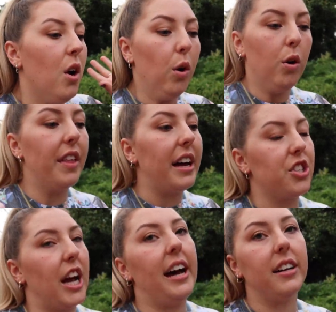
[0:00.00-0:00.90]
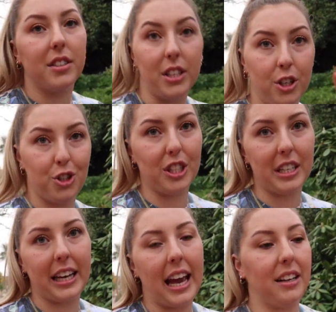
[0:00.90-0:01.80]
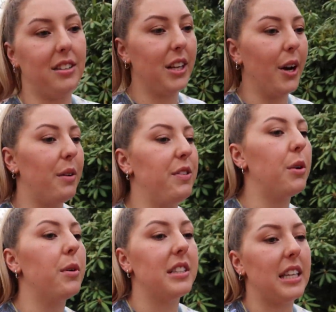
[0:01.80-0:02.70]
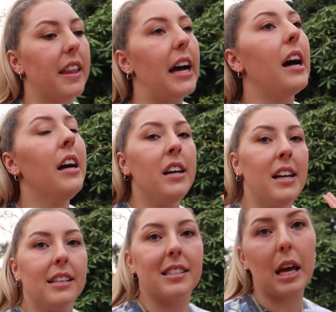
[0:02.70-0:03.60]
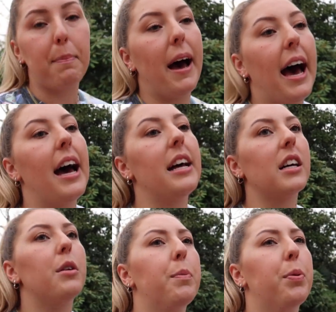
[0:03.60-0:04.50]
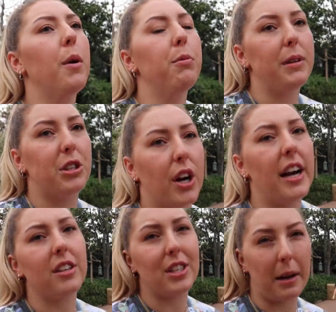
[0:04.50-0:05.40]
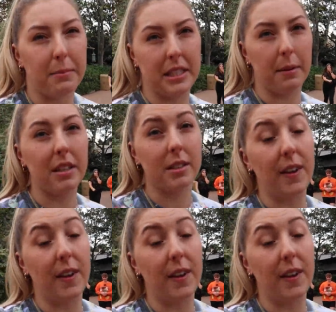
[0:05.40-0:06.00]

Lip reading: all that jazz, just in case. So if you don't want to see that, skip ahead. I will probably try and timestamp this